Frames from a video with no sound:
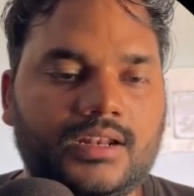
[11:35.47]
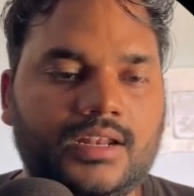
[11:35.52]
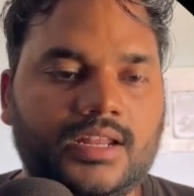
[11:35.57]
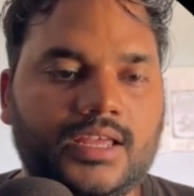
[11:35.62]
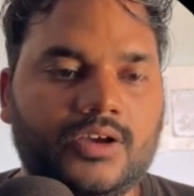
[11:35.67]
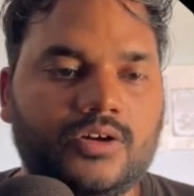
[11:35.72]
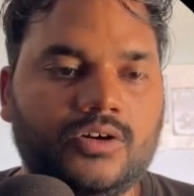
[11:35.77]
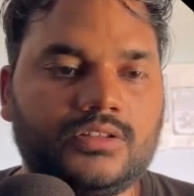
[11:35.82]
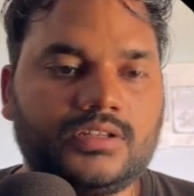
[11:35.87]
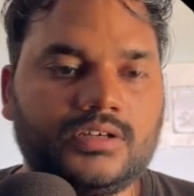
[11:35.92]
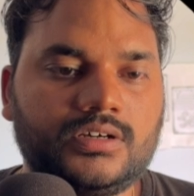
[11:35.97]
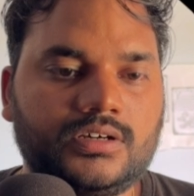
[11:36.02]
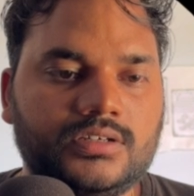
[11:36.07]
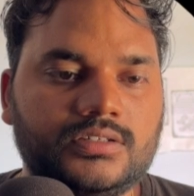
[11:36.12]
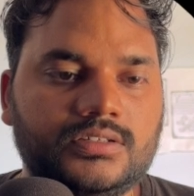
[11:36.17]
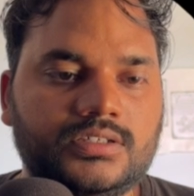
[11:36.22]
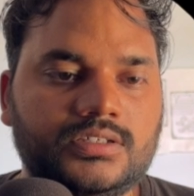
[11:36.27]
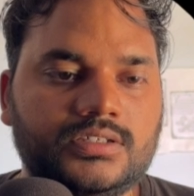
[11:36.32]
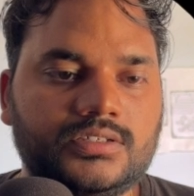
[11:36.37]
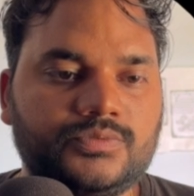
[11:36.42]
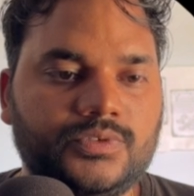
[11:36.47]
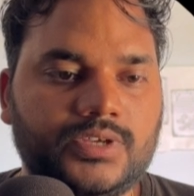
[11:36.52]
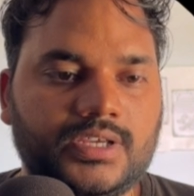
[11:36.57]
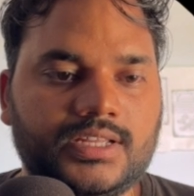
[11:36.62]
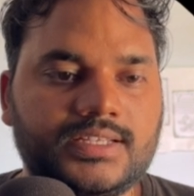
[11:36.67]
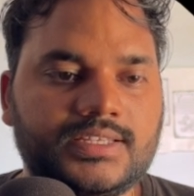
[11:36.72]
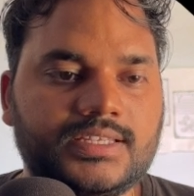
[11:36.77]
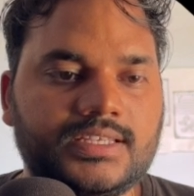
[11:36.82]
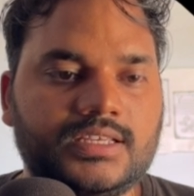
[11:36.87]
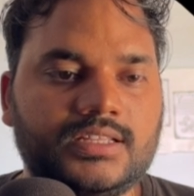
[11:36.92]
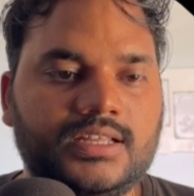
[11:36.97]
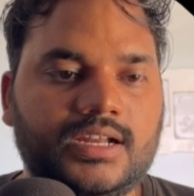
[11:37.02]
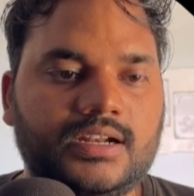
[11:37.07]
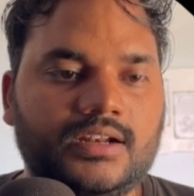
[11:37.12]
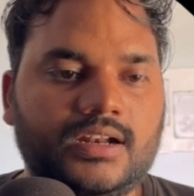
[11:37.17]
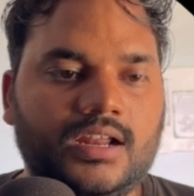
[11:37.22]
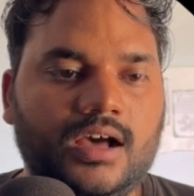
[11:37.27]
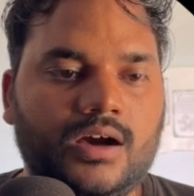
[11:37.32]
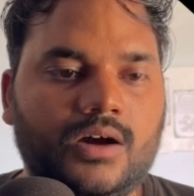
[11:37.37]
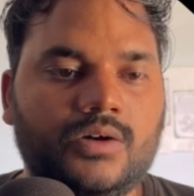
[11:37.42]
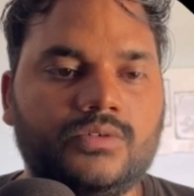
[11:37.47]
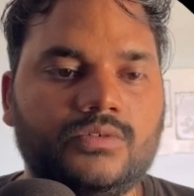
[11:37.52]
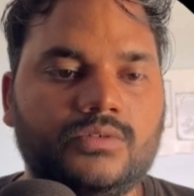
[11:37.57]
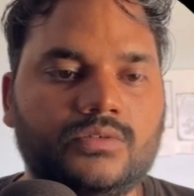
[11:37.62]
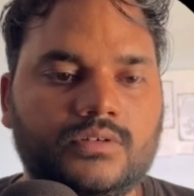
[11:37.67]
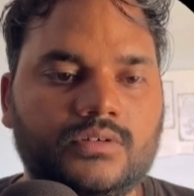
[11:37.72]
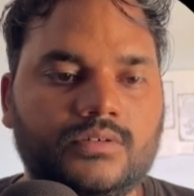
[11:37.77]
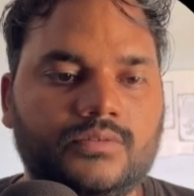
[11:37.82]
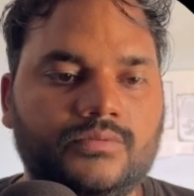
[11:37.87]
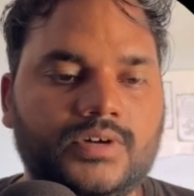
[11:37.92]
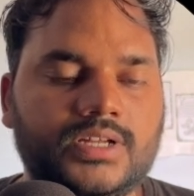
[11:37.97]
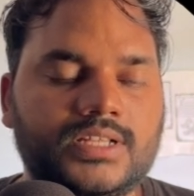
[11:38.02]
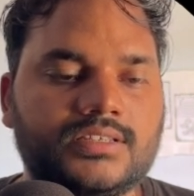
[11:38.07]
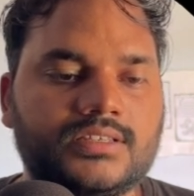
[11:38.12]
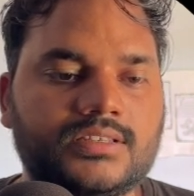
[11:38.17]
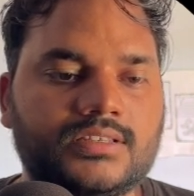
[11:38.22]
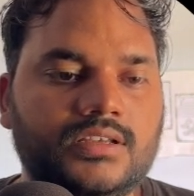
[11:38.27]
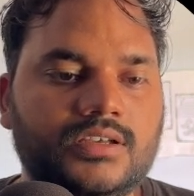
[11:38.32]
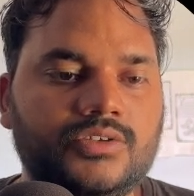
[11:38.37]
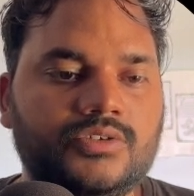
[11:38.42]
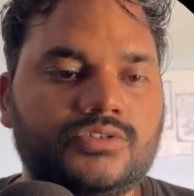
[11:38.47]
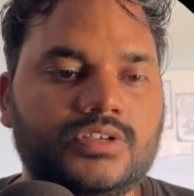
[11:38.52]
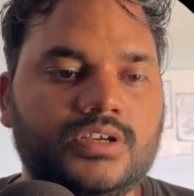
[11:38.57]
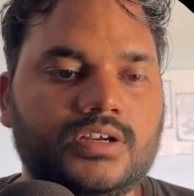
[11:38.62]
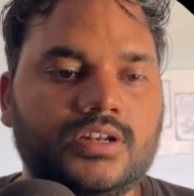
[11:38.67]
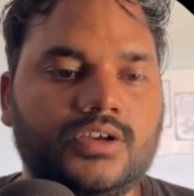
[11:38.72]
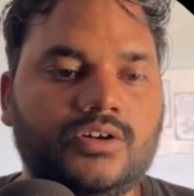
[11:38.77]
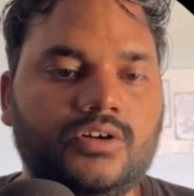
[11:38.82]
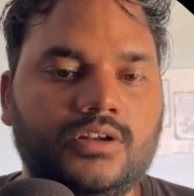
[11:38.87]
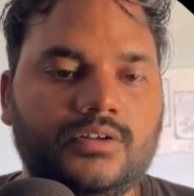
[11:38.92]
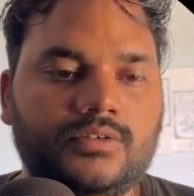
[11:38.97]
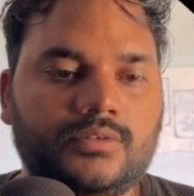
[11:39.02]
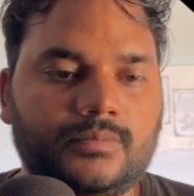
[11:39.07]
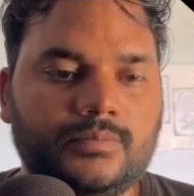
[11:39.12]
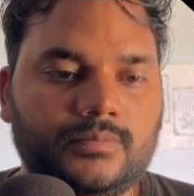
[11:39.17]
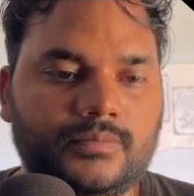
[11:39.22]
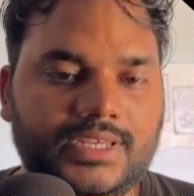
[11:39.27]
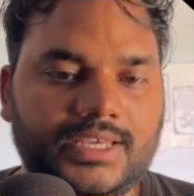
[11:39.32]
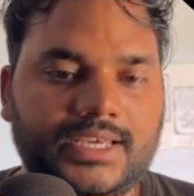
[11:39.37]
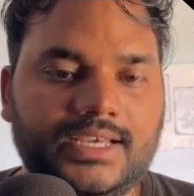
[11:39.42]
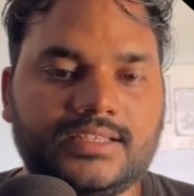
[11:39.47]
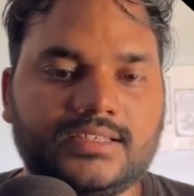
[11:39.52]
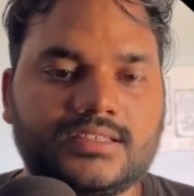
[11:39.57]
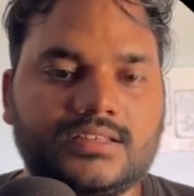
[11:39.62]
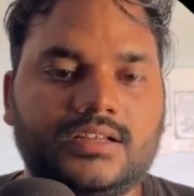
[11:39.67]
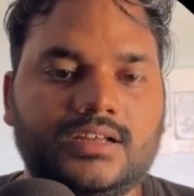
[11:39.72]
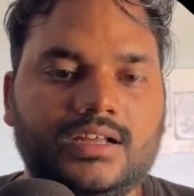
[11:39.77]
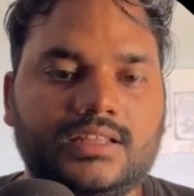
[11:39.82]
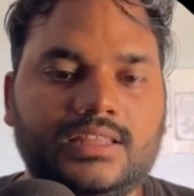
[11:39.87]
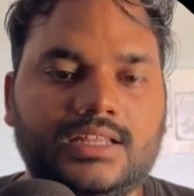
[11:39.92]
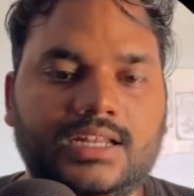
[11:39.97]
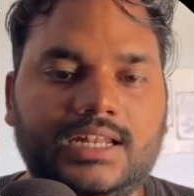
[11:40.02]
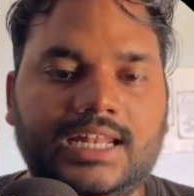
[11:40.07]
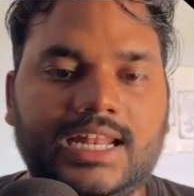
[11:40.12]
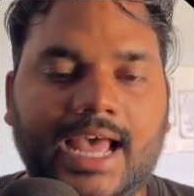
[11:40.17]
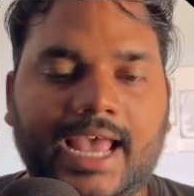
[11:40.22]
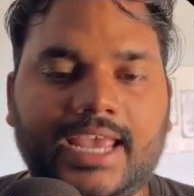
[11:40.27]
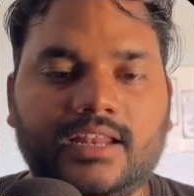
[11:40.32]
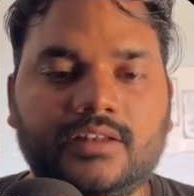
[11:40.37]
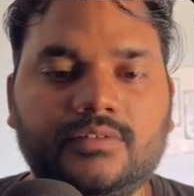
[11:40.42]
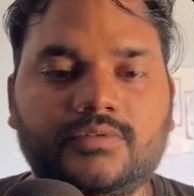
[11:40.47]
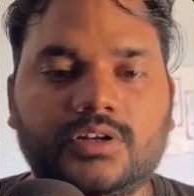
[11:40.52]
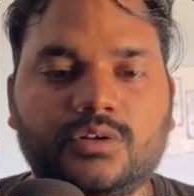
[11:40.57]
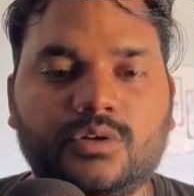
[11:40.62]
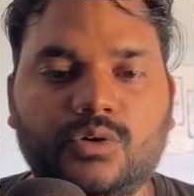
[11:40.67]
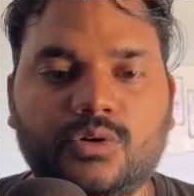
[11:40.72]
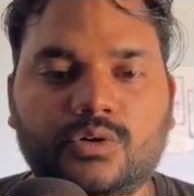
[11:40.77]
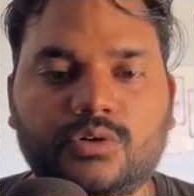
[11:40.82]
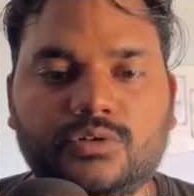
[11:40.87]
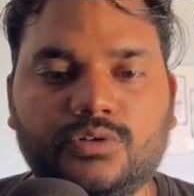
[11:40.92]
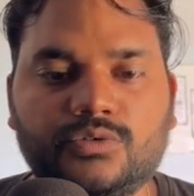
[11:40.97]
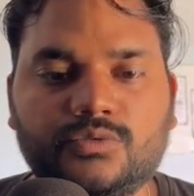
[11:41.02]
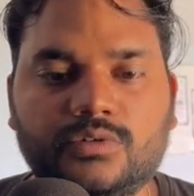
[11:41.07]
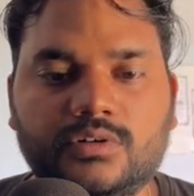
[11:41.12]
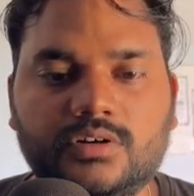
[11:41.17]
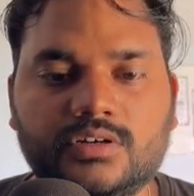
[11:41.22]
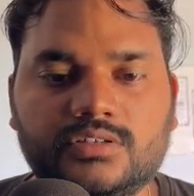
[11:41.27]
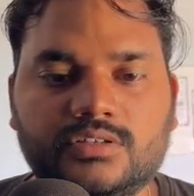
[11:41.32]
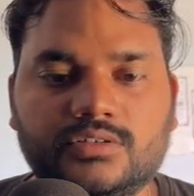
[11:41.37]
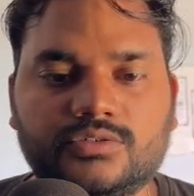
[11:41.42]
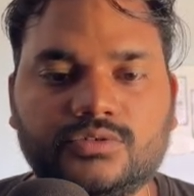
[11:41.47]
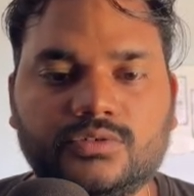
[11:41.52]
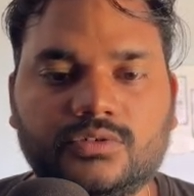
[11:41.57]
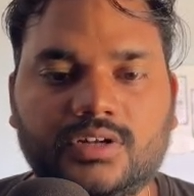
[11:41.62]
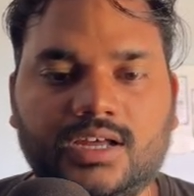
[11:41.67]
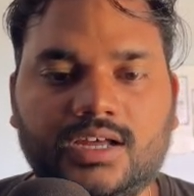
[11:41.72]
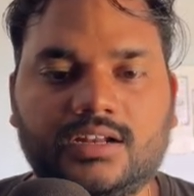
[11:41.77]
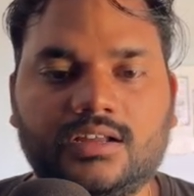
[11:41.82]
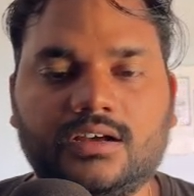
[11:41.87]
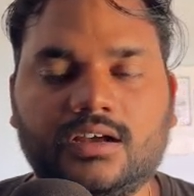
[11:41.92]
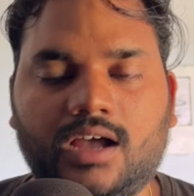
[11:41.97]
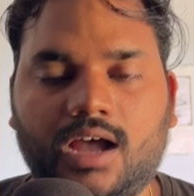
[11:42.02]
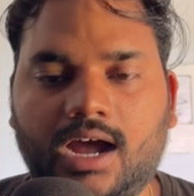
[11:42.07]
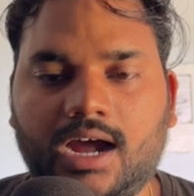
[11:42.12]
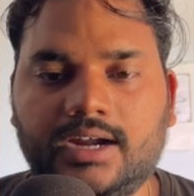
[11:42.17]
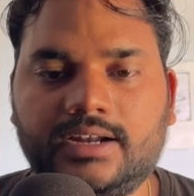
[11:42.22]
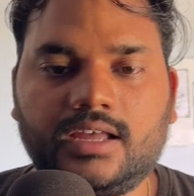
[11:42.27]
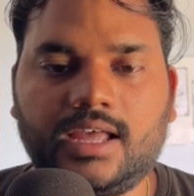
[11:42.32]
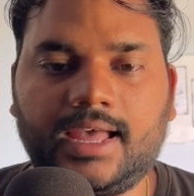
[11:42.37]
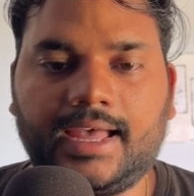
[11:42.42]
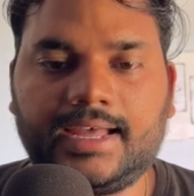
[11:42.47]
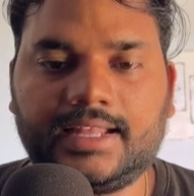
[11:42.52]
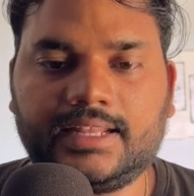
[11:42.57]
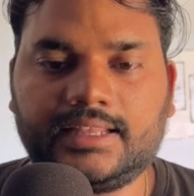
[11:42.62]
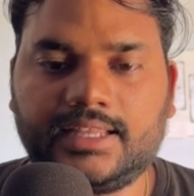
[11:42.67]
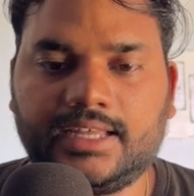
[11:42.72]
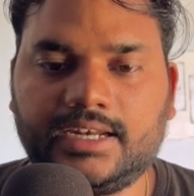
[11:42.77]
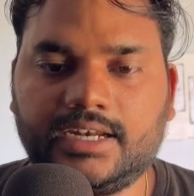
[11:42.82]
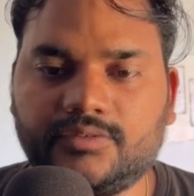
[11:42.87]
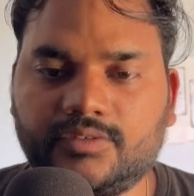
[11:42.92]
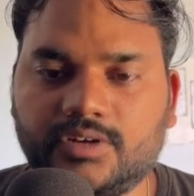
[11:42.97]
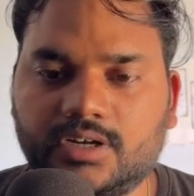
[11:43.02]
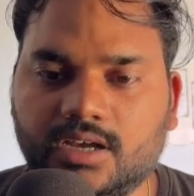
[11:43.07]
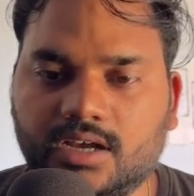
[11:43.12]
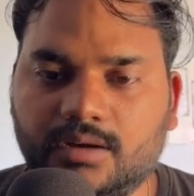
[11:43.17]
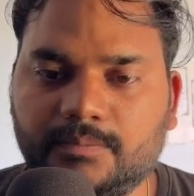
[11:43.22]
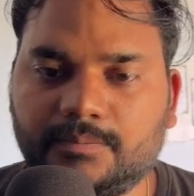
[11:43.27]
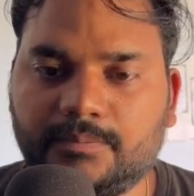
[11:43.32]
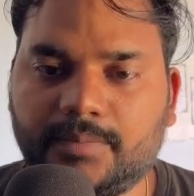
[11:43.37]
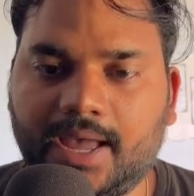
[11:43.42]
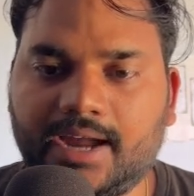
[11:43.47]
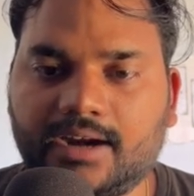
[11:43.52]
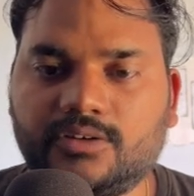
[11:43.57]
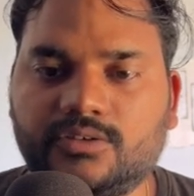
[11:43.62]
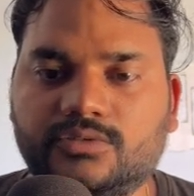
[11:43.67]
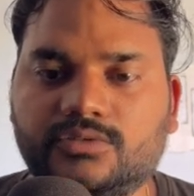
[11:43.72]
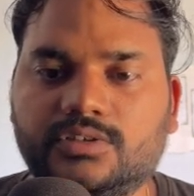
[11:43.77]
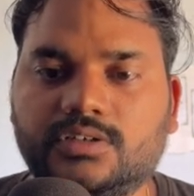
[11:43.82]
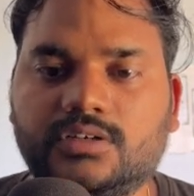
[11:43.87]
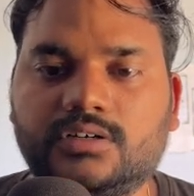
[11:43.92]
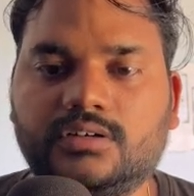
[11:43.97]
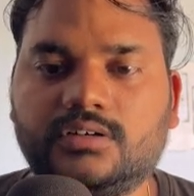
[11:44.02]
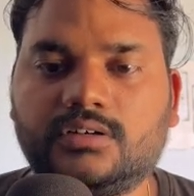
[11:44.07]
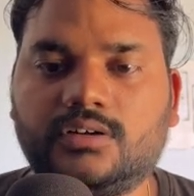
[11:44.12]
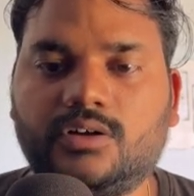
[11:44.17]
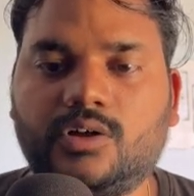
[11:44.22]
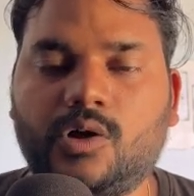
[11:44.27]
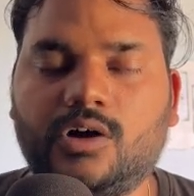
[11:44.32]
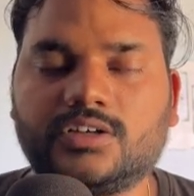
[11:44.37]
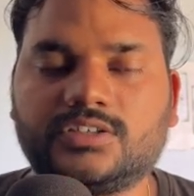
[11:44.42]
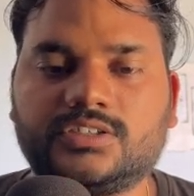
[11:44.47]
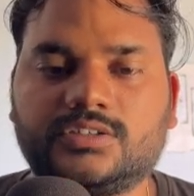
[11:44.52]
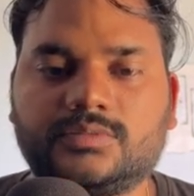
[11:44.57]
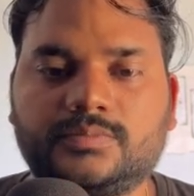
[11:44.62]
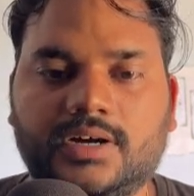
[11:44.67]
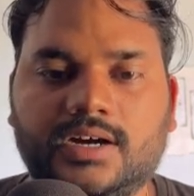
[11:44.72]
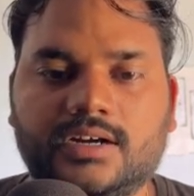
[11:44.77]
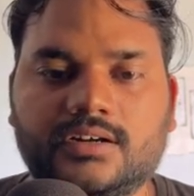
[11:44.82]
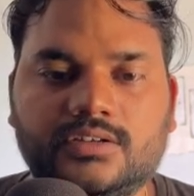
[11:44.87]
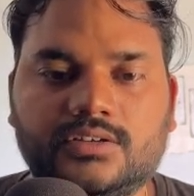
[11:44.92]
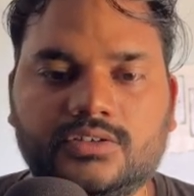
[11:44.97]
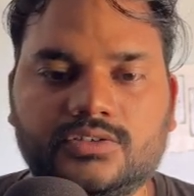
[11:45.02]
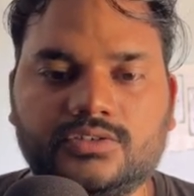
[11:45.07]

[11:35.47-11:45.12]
Like on the others, we can see that how once user click on yes, the line will go towards the Solana card and then it will come back to the lost part.